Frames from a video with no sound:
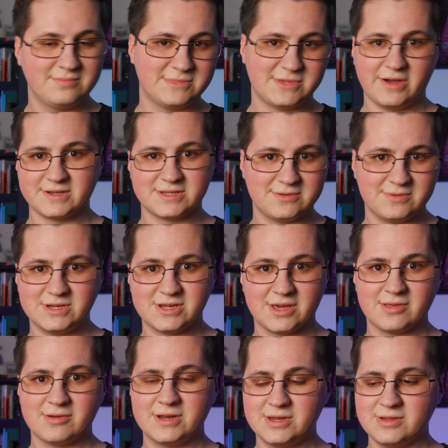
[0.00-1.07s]
talks to each
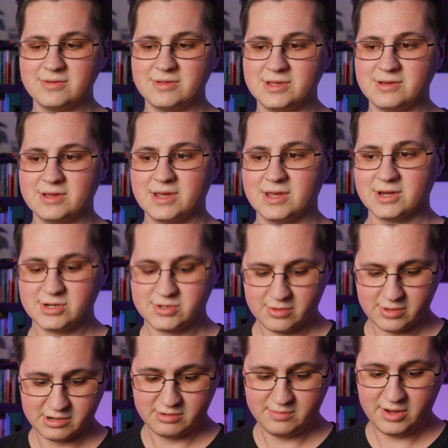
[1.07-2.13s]
other and you can
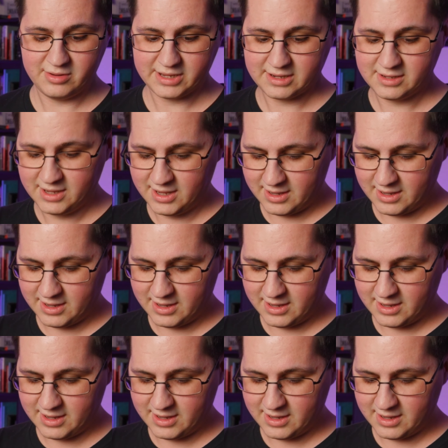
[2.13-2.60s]
control it remotely.